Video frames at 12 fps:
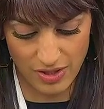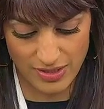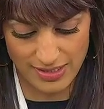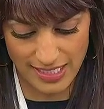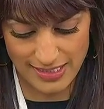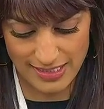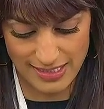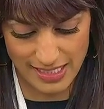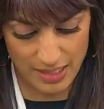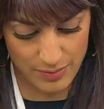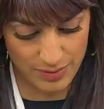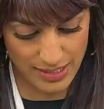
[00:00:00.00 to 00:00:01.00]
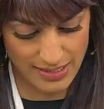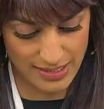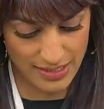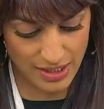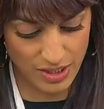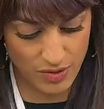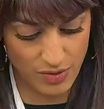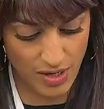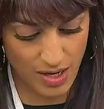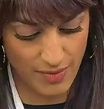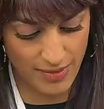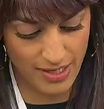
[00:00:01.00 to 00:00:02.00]
are set to take place in the
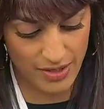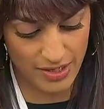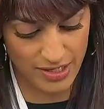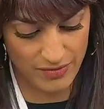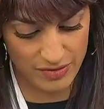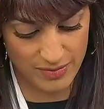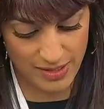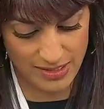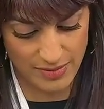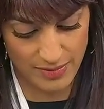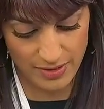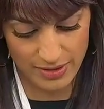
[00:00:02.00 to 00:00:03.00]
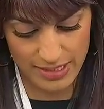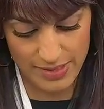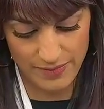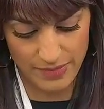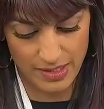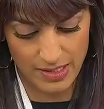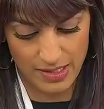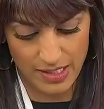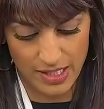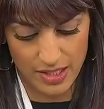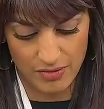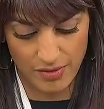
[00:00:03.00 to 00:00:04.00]
EUCOM area of responsibility.
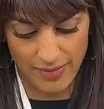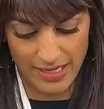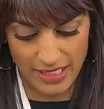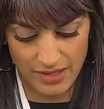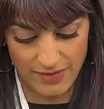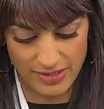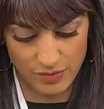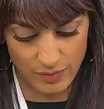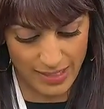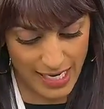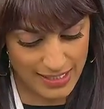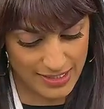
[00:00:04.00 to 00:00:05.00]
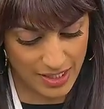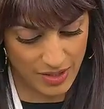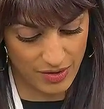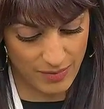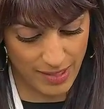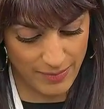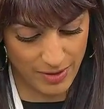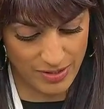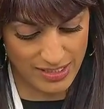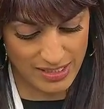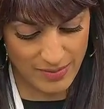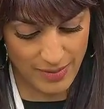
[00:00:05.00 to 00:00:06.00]
The remaining events will be executed by
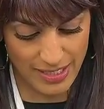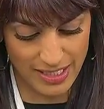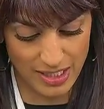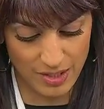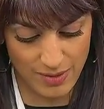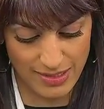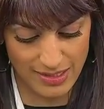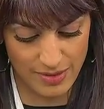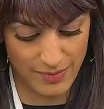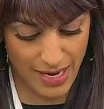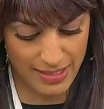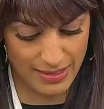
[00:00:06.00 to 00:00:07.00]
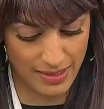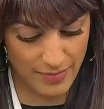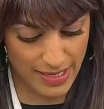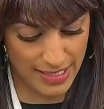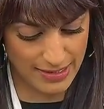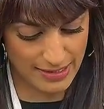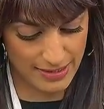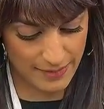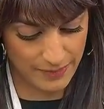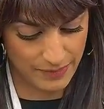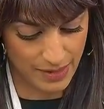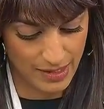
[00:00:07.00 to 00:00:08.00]
participating U.S. combatant commands.
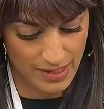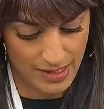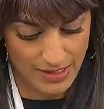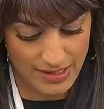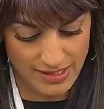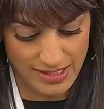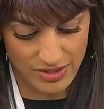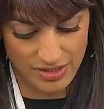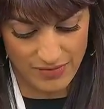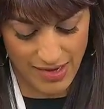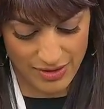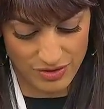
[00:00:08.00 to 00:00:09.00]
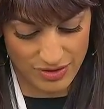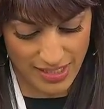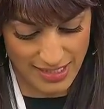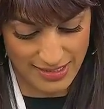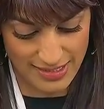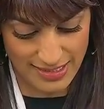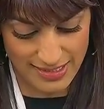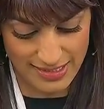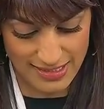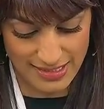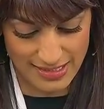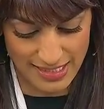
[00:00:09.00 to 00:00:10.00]
This series of exercises is
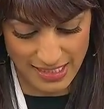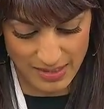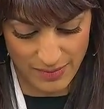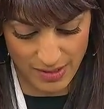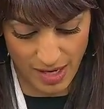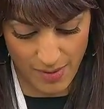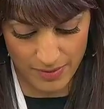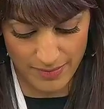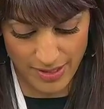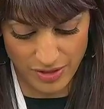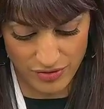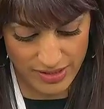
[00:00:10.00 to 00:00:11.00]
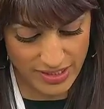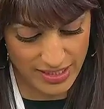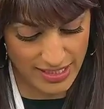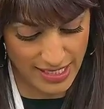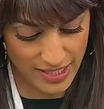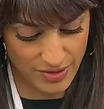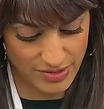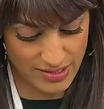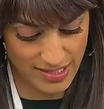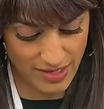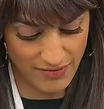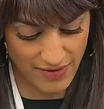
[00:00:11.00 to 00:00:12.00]
distinct but complementary to NATO's
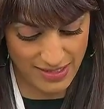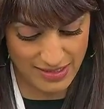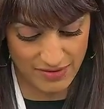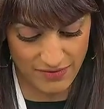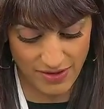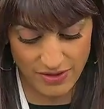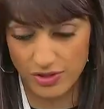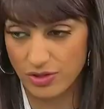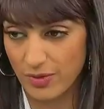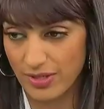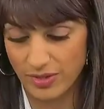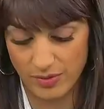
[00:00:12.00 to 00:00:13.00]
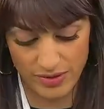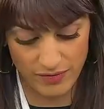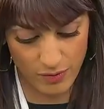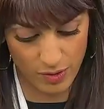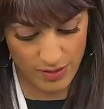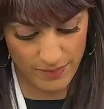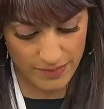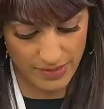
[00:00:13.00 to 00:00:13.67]
Steadfast Defender 2024.